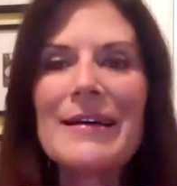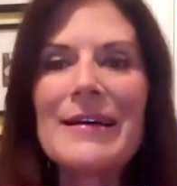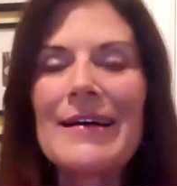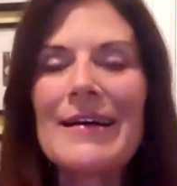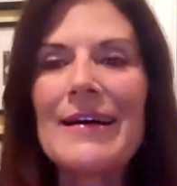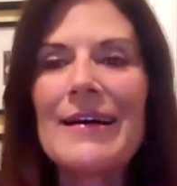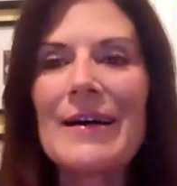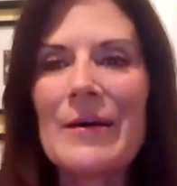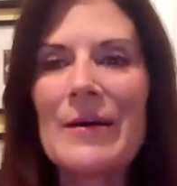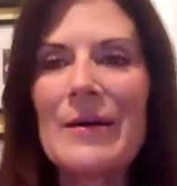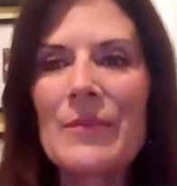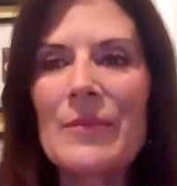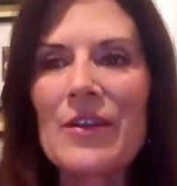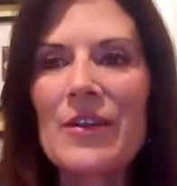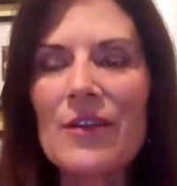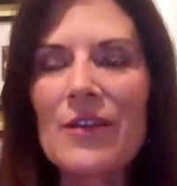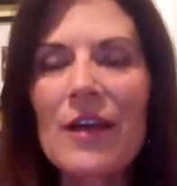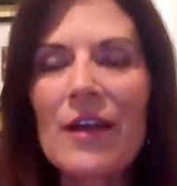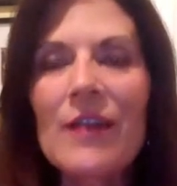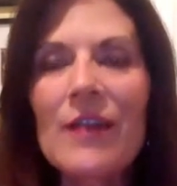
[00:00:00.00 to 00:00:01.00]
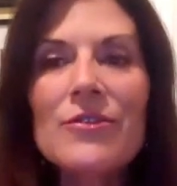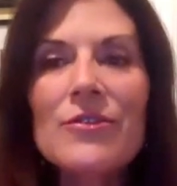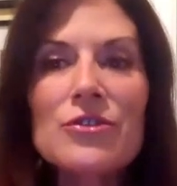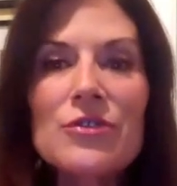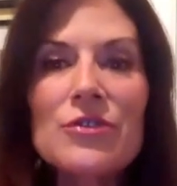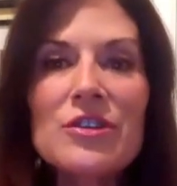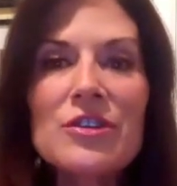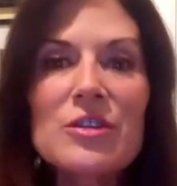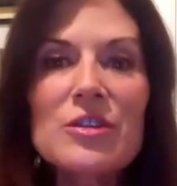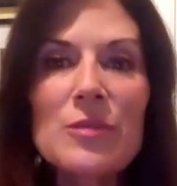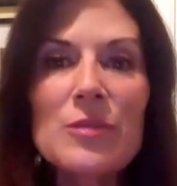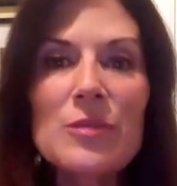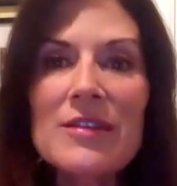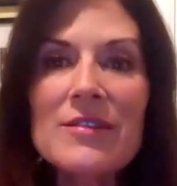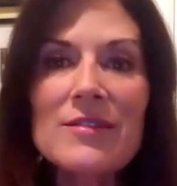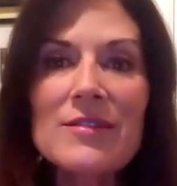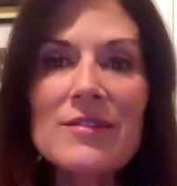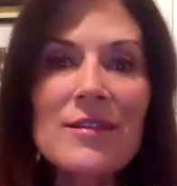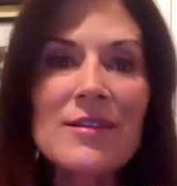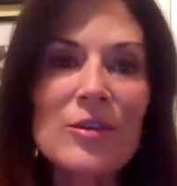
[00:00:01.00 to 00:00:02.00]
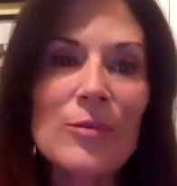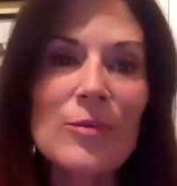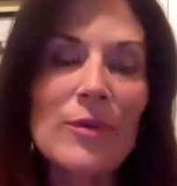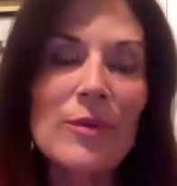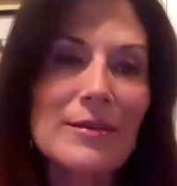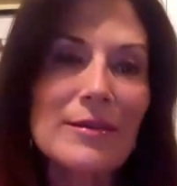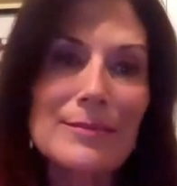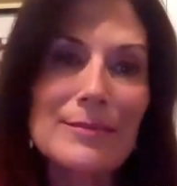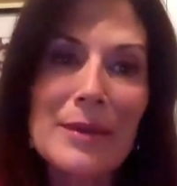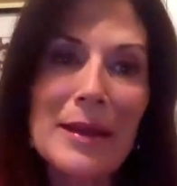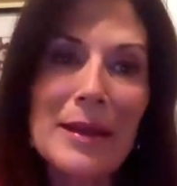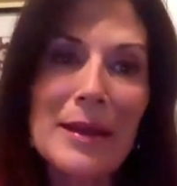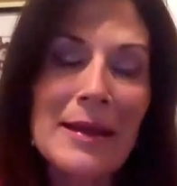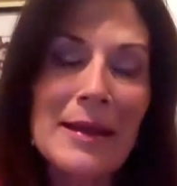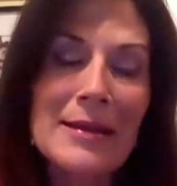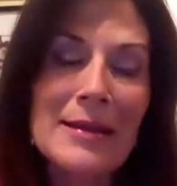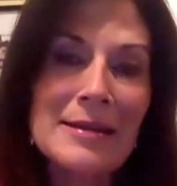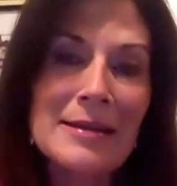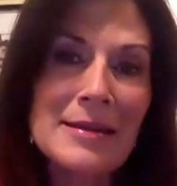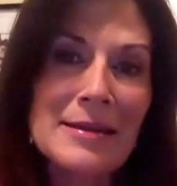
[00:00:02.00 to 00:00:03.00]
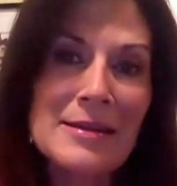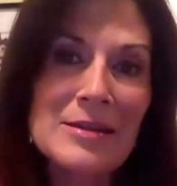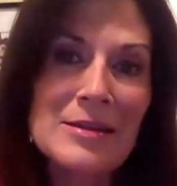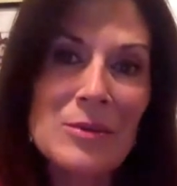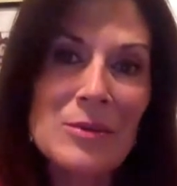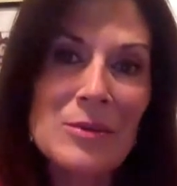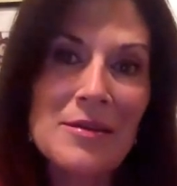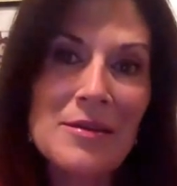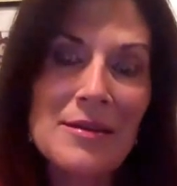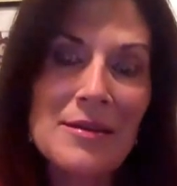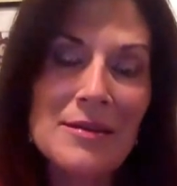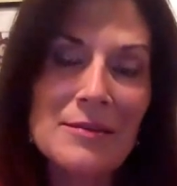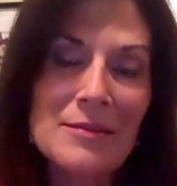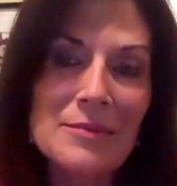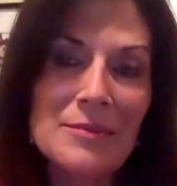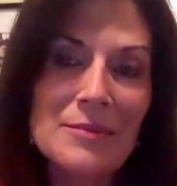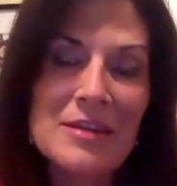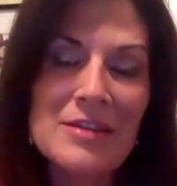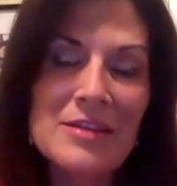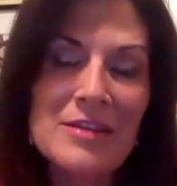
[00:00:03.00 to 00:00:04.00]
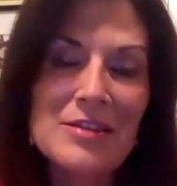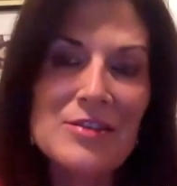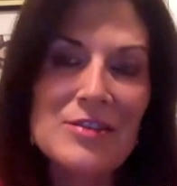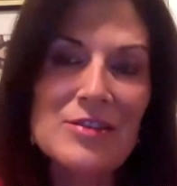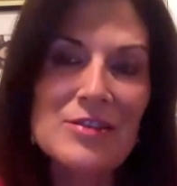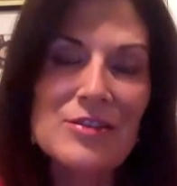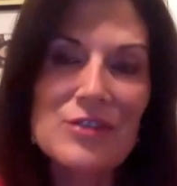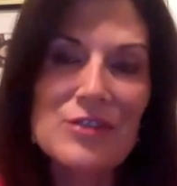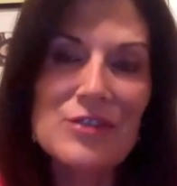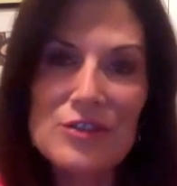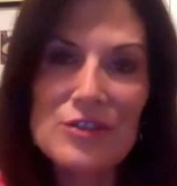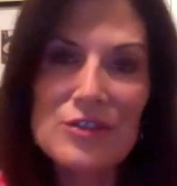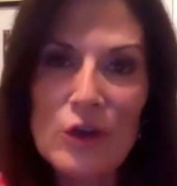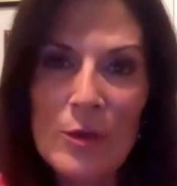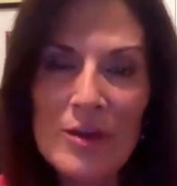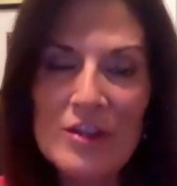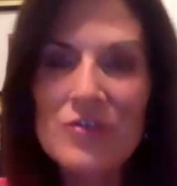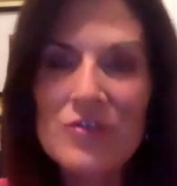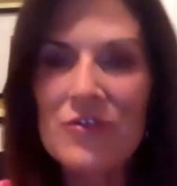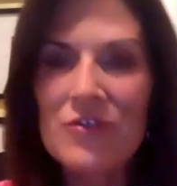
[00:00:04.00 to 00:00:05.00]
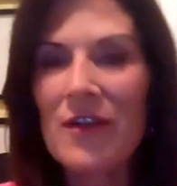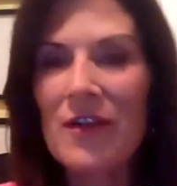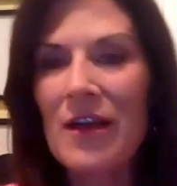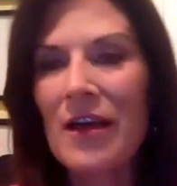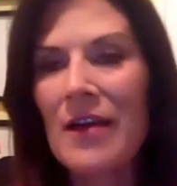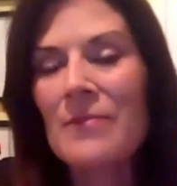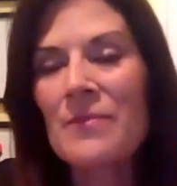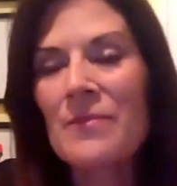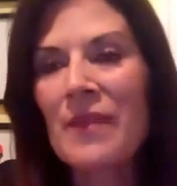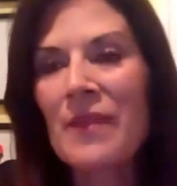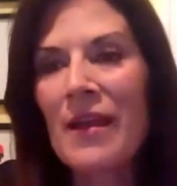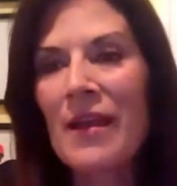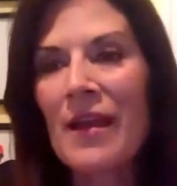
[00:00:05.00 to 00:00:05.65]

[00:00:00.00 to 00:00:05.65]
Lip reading: There are a lot of restrictions placed on you, but I gotta tell you, it's worth it because it's so much fun,